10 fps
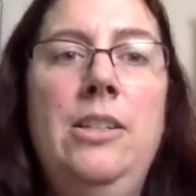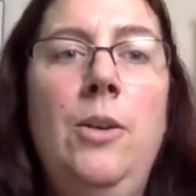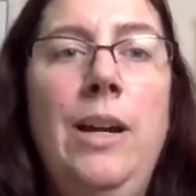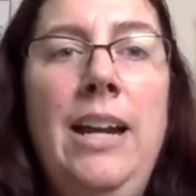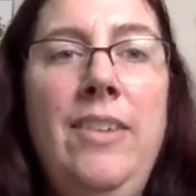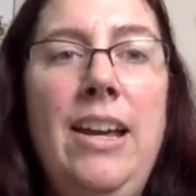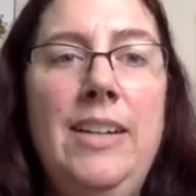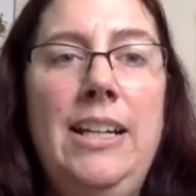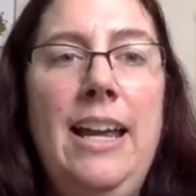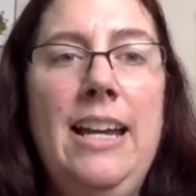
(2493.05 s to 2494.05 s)
So I kind of had
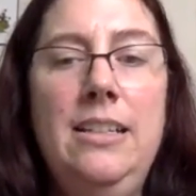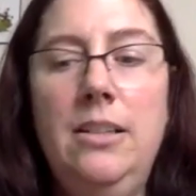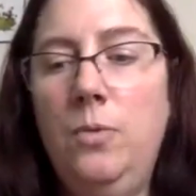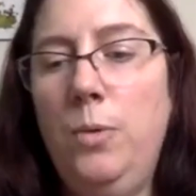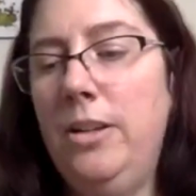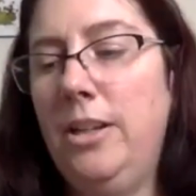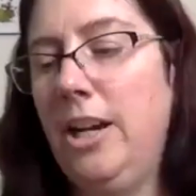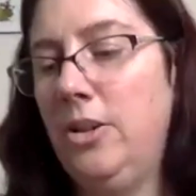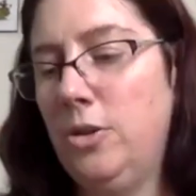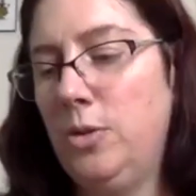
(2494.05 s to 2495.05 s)
an idea of where the
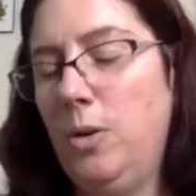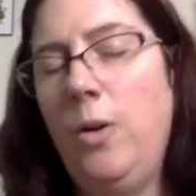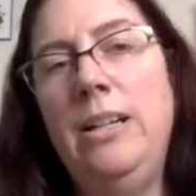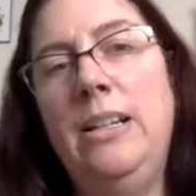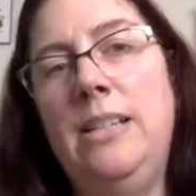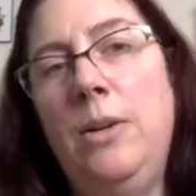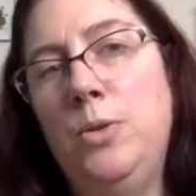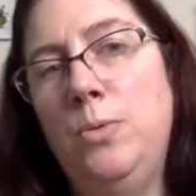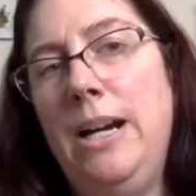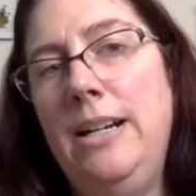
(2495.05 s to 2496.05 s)
characters were going because I
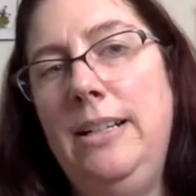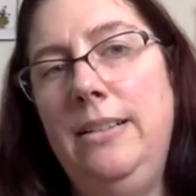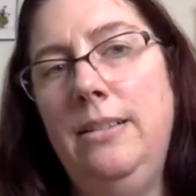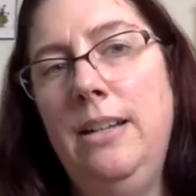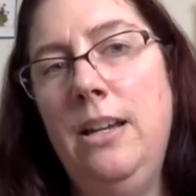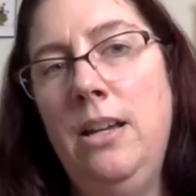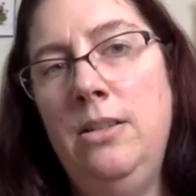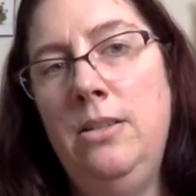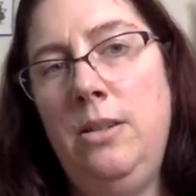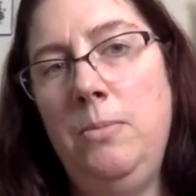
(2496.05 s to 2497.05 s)
was writing
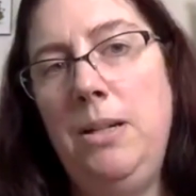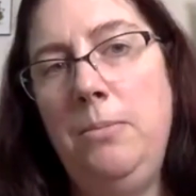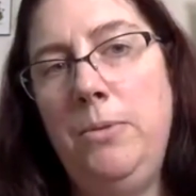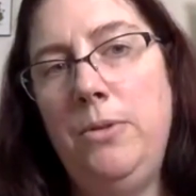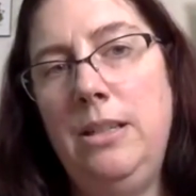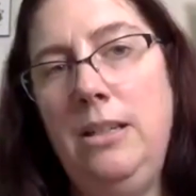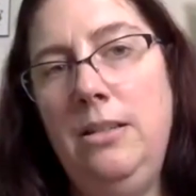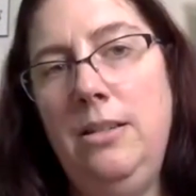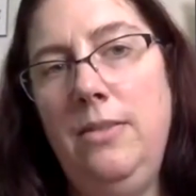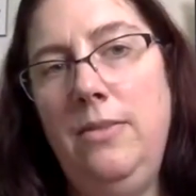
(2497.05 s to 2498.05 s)
so many books
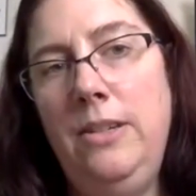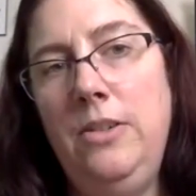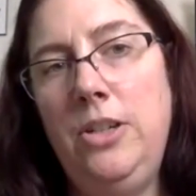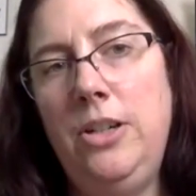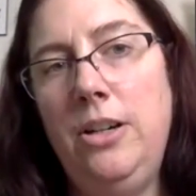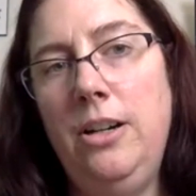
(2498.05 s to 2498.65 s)
into the future.